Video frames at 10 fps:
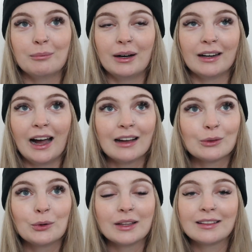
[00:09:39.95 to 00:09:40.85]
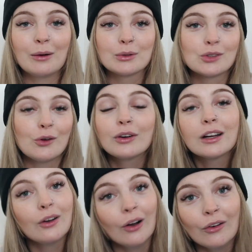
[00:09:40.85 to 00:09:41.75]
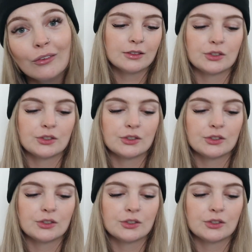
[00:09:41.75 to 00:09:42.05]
but I thought that that was so freaking cool.